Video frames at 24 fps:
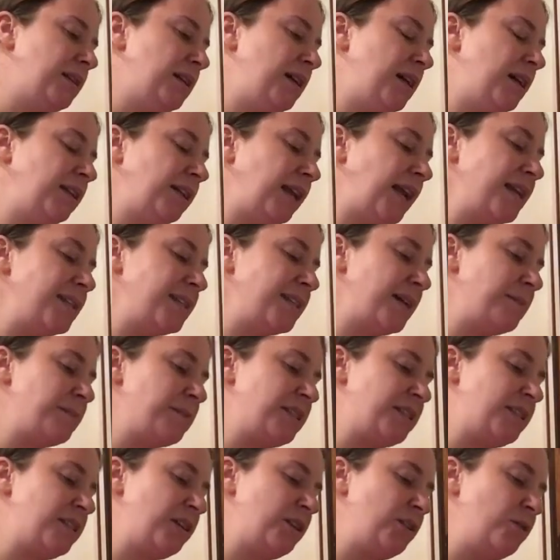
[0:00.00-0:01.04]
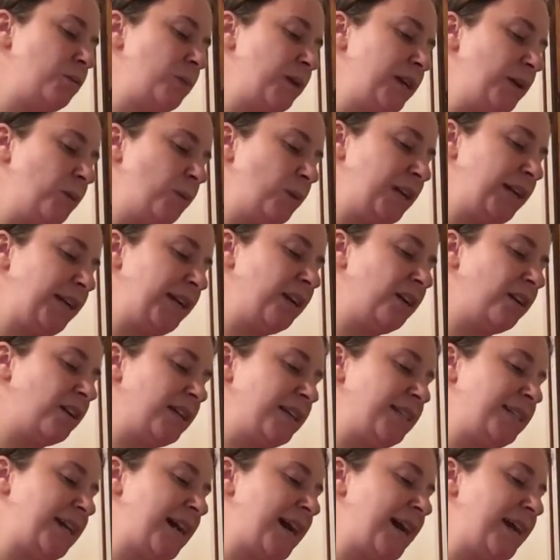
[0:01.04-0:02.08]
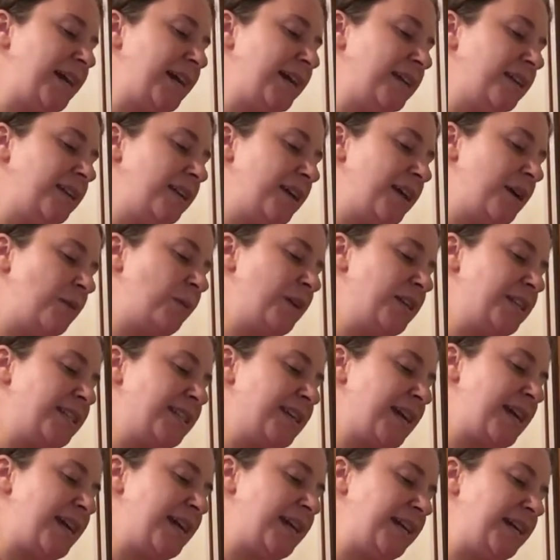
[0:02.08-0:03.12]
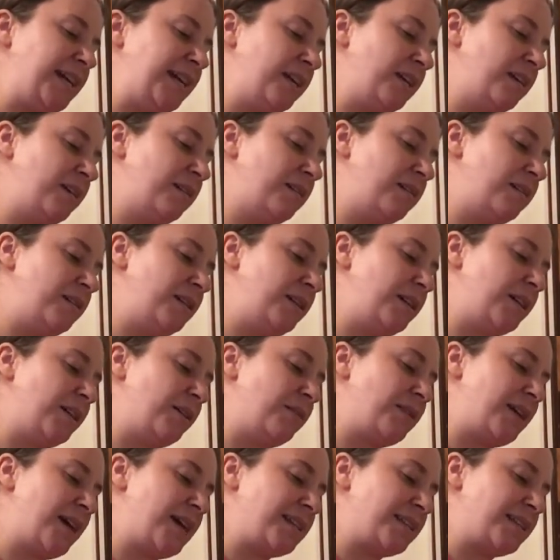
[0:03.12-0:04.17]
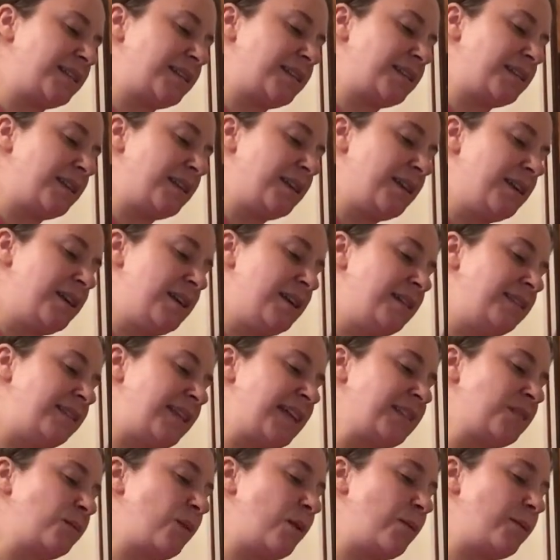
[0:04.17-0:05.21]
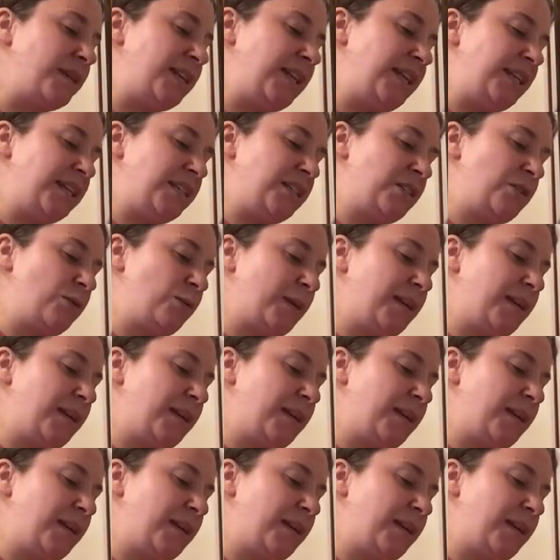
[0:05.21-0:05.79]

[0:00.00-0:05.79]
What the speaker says: a lot of times too, we get on a diet and we say, you know, that's what we need to do.